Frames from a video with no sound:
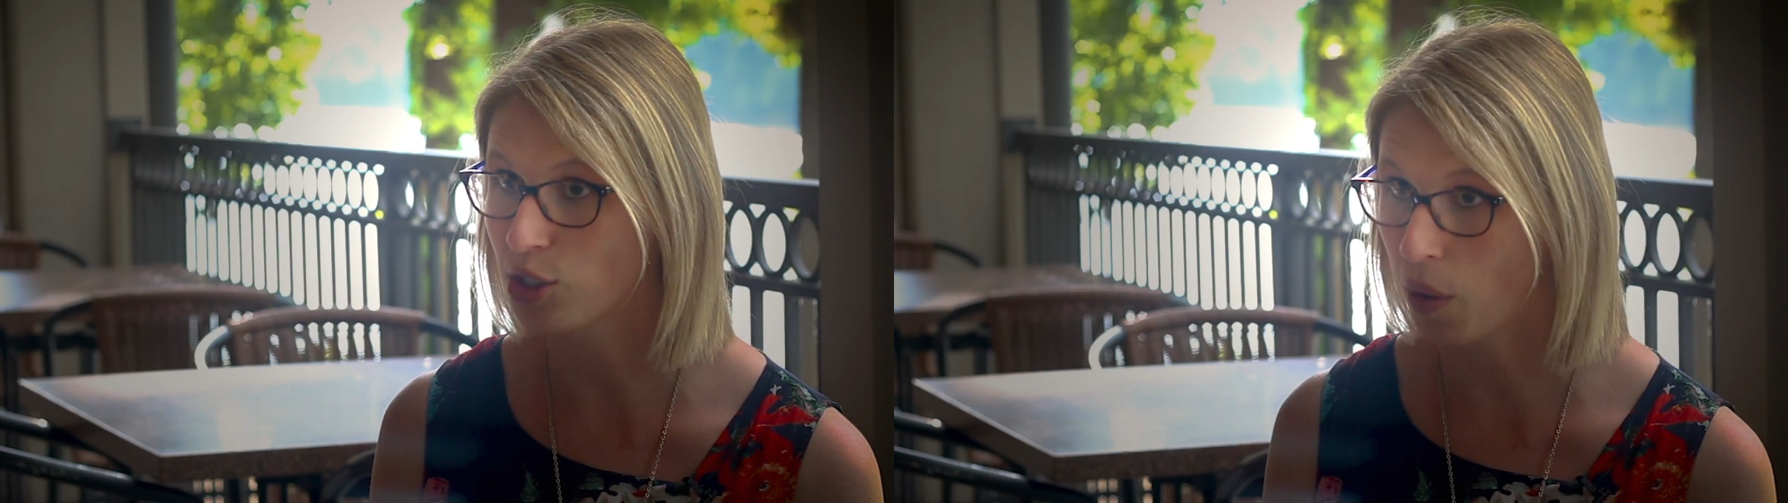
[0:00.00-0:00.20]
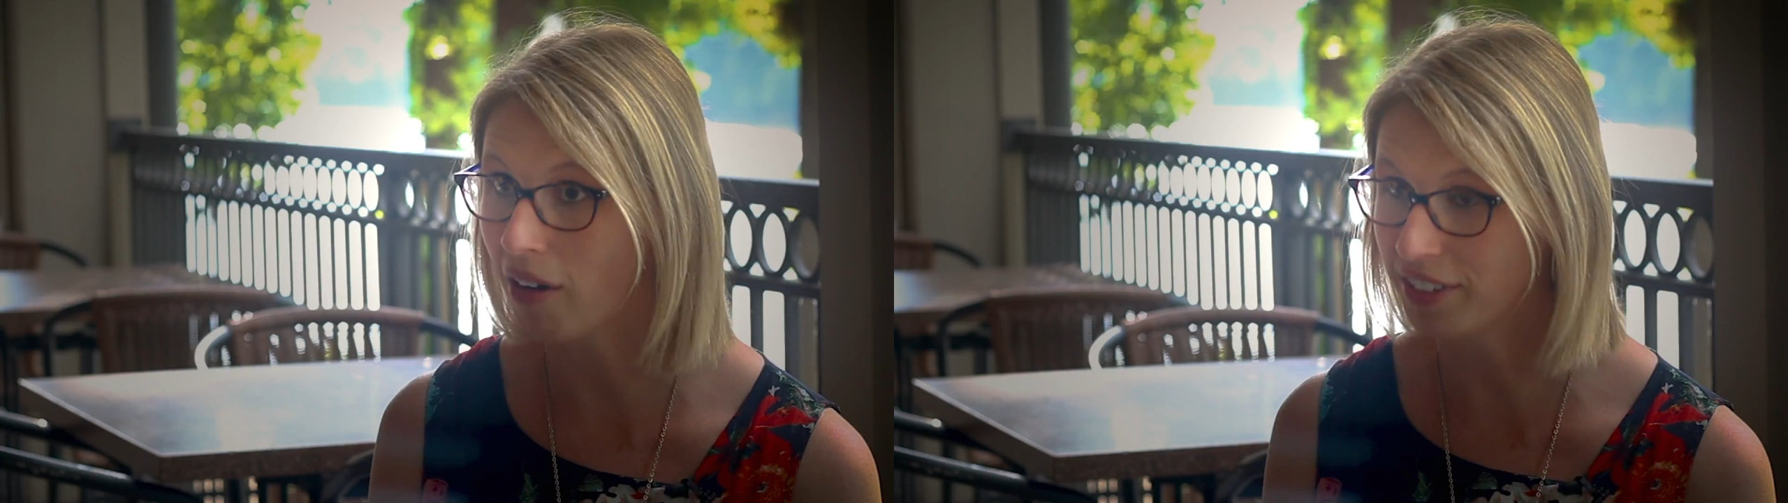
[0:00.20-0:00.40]

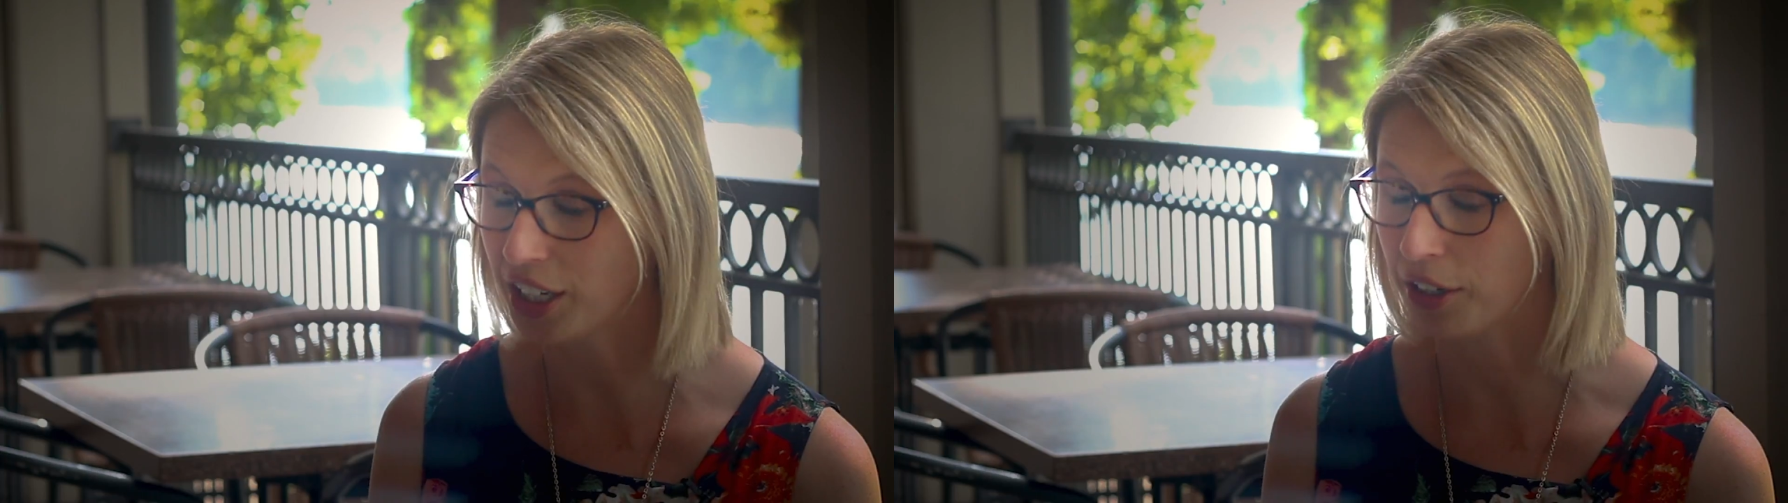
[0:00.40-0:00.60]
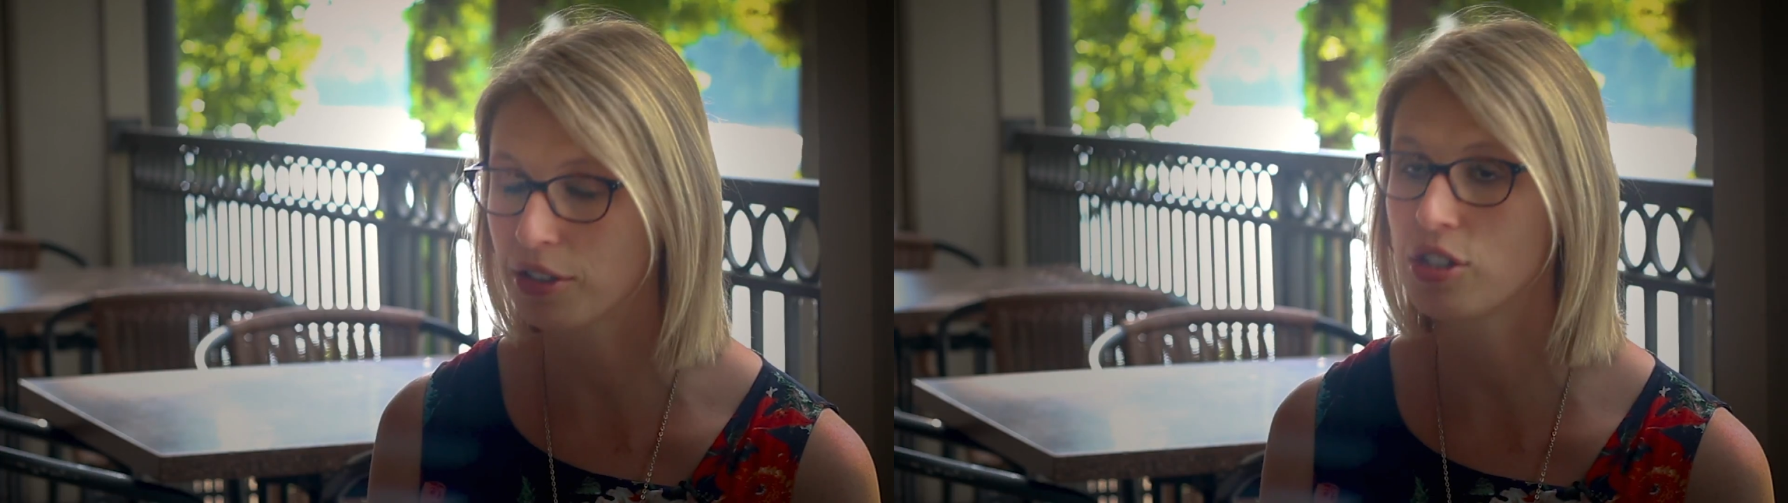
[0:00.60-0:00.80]
12 years.